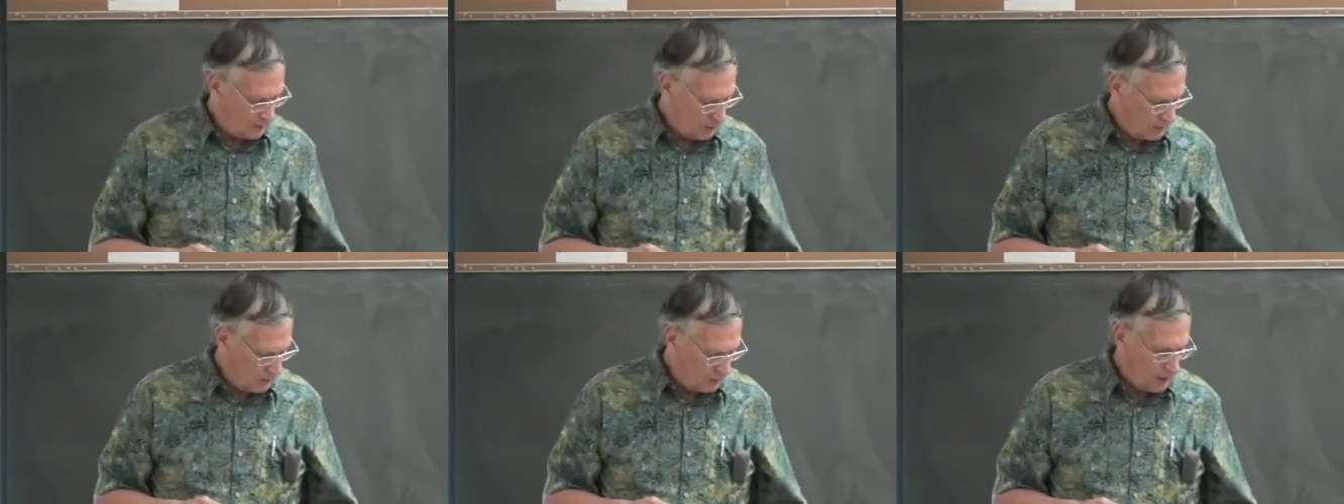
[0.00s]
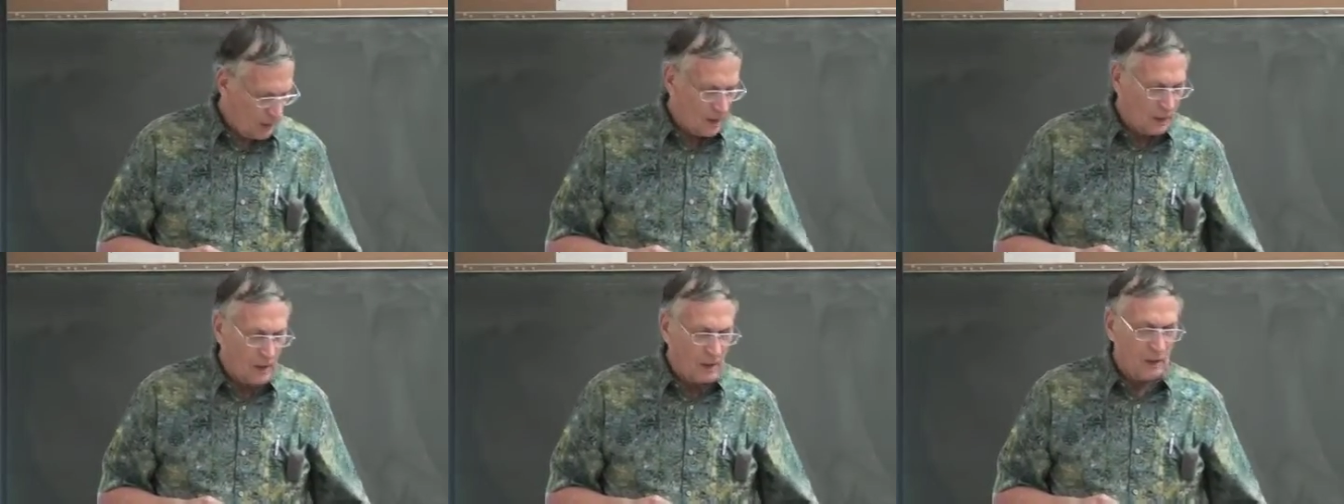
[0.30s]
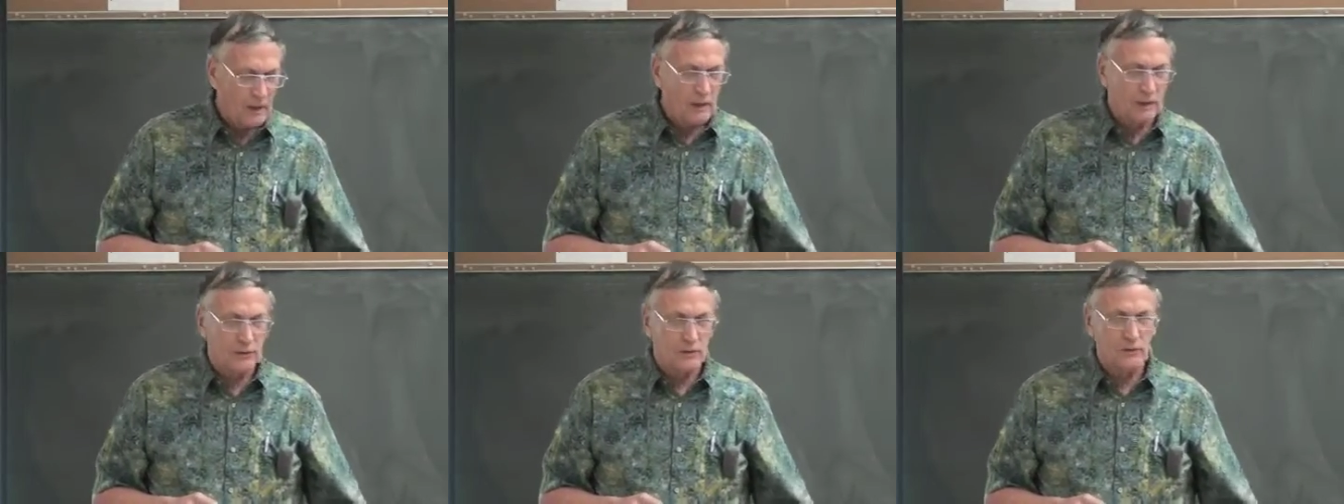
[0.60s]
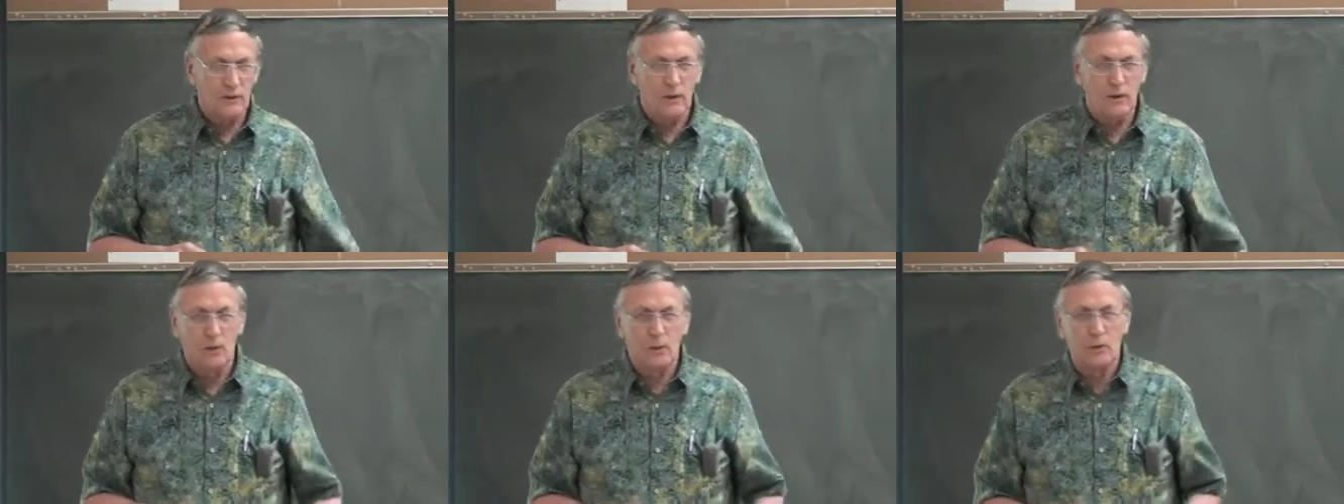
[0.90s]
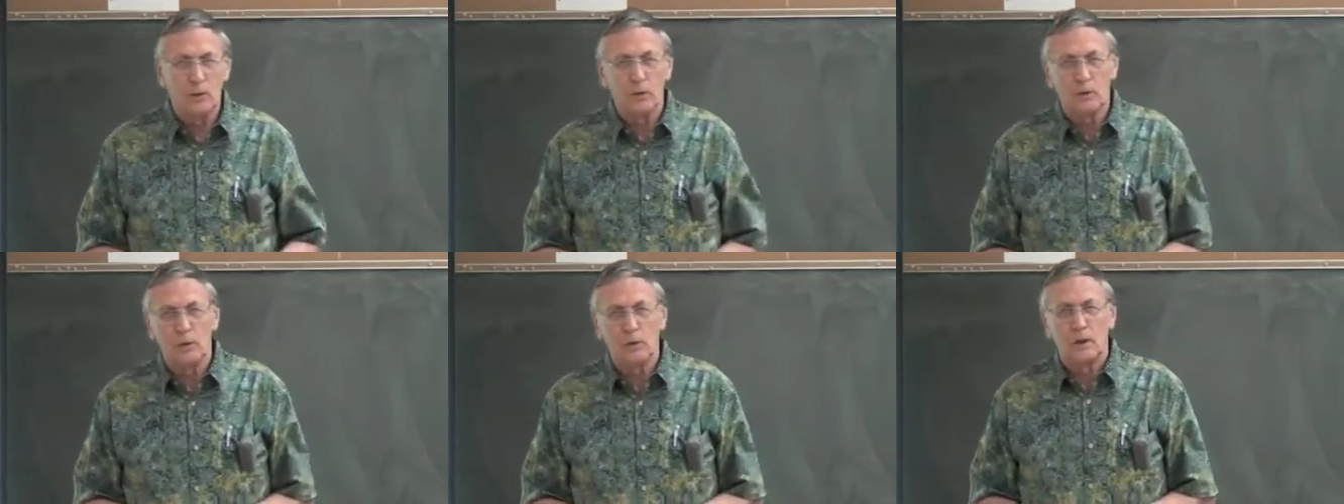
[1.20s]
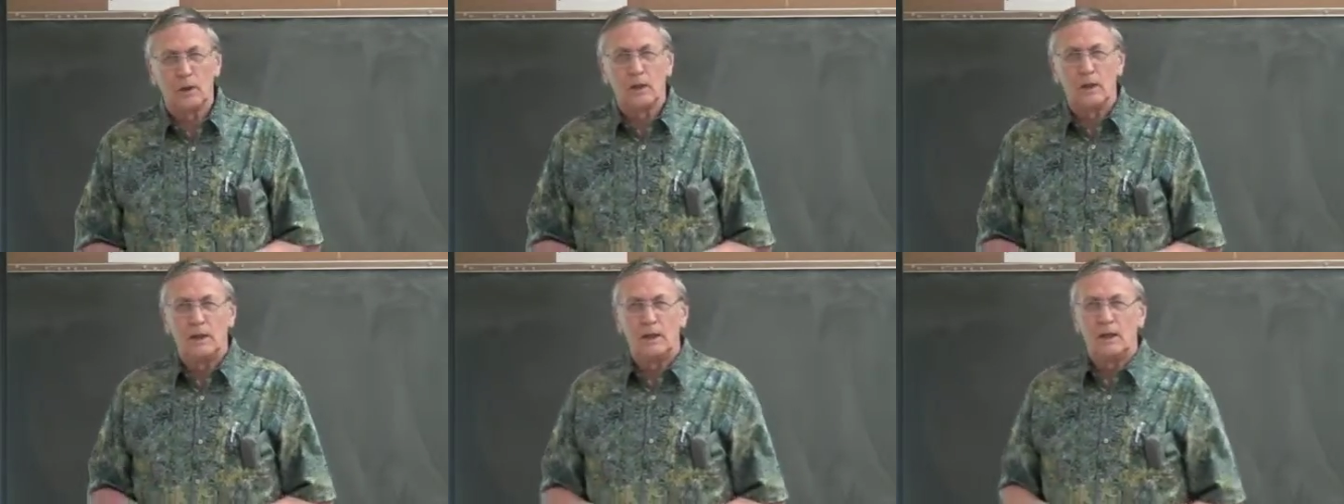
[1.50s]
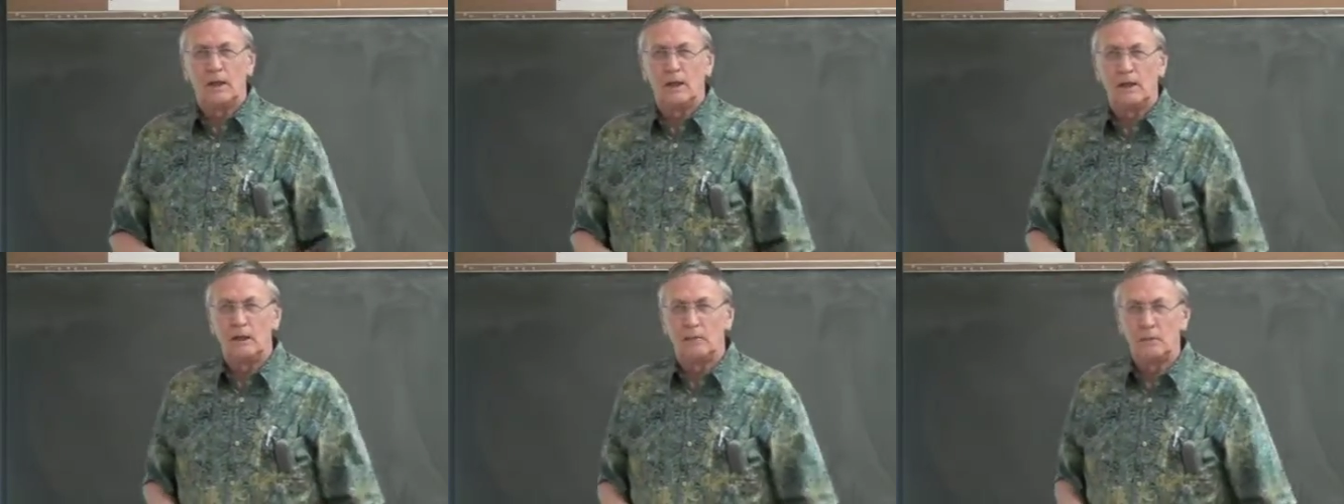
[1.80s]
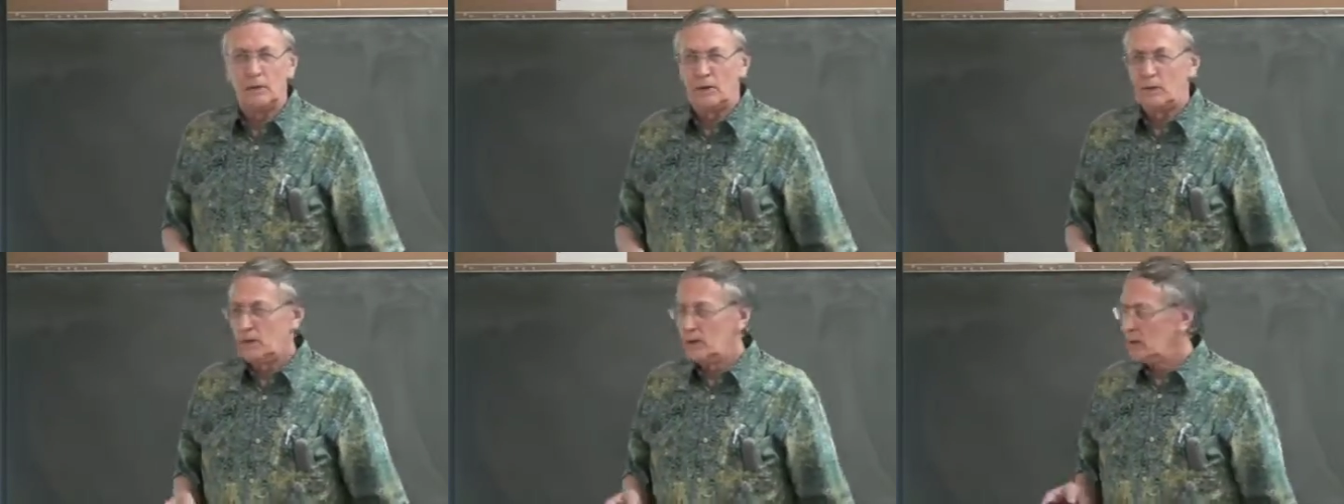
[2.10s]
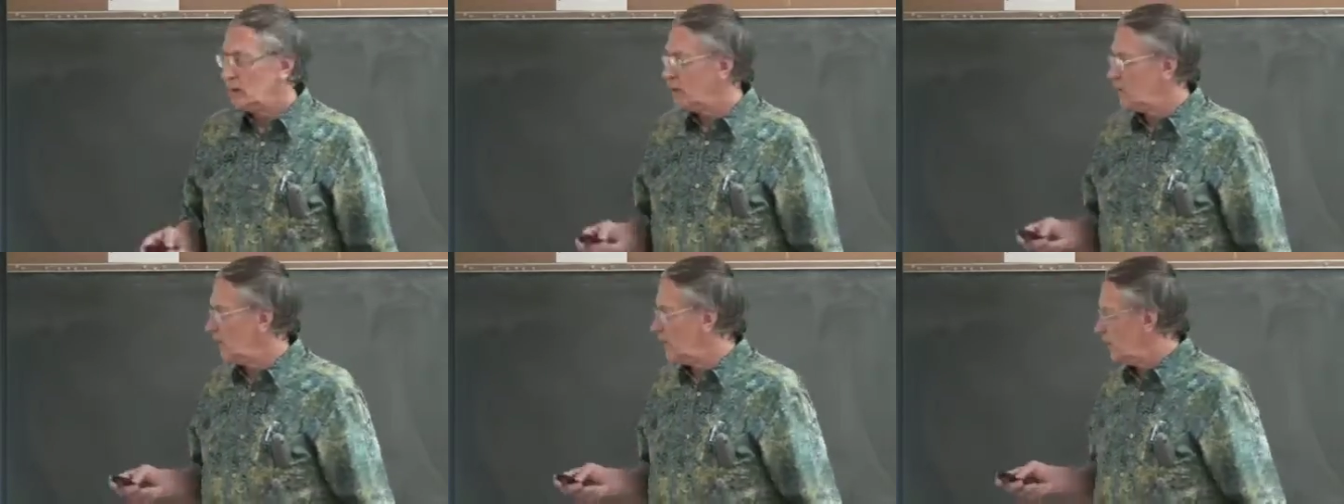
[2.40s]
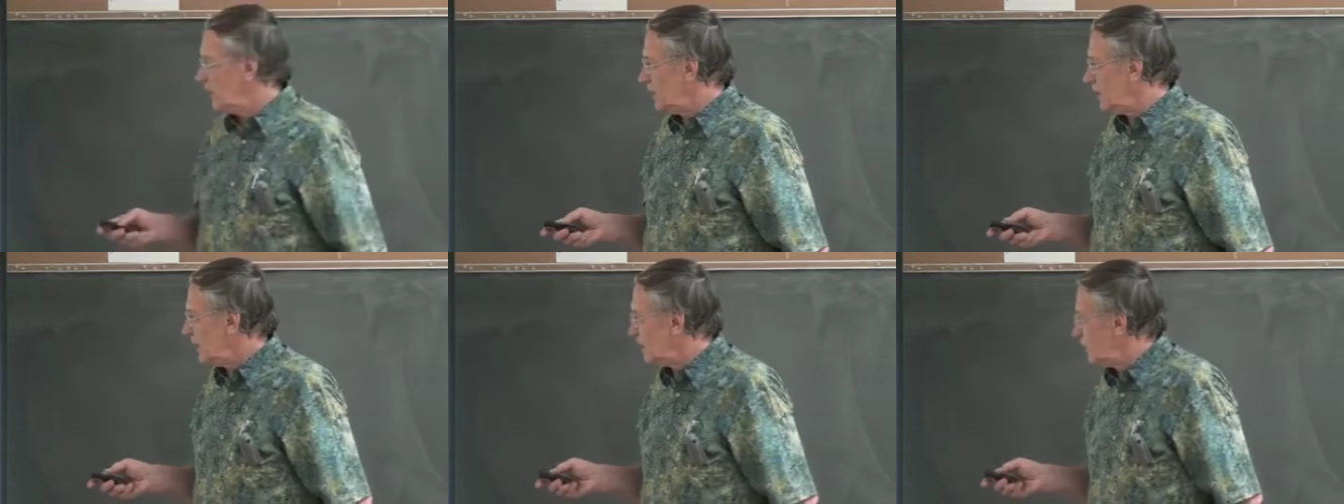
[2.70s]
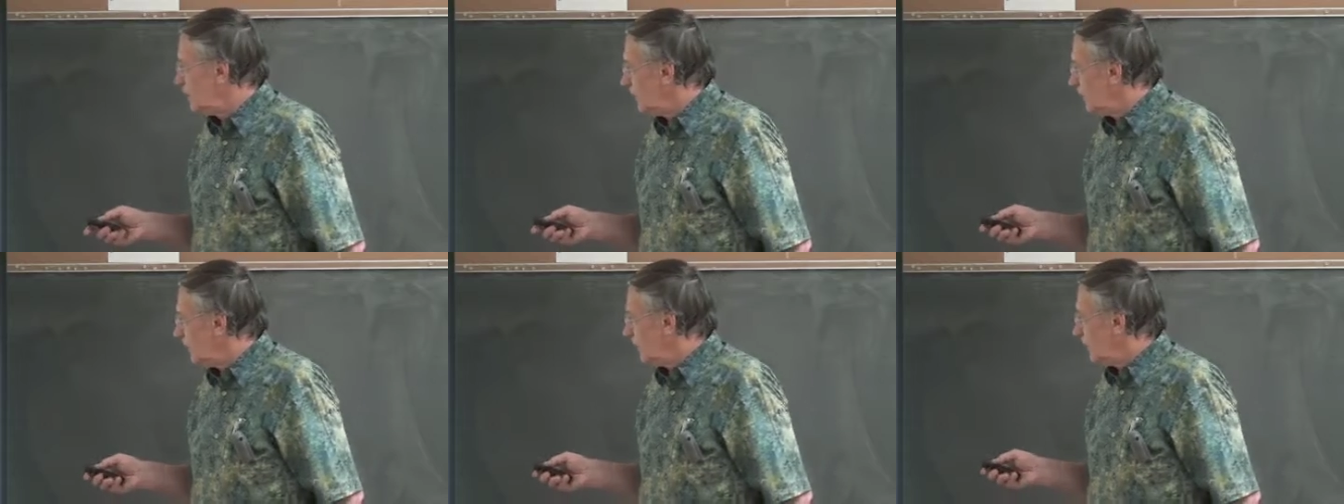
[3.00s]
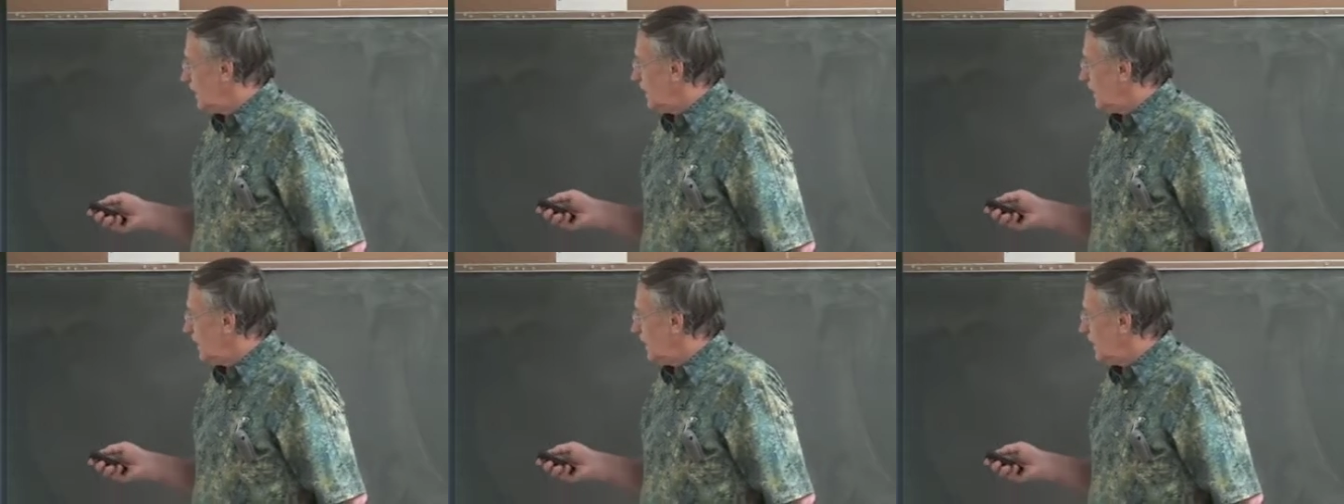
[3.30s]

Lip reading: So it's a whole element there. And then,